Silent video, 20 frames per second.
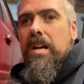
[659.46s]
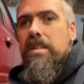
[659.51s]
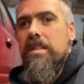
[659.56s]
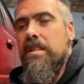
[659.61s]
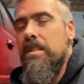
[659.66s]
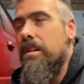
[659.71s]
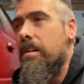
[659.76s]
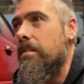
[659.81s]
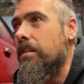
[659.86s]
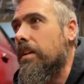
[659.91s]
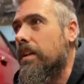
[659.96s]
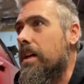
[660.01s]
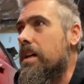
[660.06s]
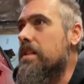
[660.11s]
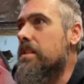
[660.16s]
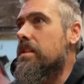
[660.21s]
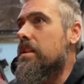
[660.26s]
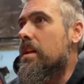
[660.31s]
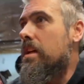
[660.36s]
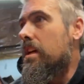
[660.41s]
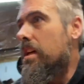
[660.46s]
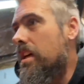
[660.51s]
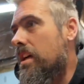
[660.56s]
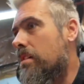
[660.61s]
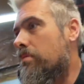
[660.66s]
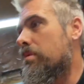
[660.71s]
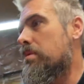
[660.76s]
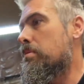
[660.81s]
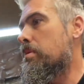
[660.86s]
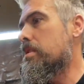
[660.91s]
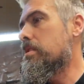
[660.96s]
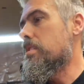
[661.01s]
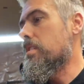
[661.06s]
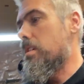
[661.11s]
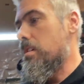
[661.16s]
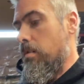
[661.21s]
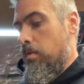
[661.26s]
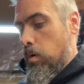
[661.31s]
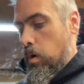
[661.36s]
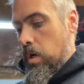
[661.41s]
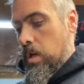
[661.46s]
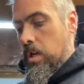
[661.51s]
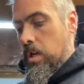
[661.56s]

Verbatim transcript: this car, guys? How many months ago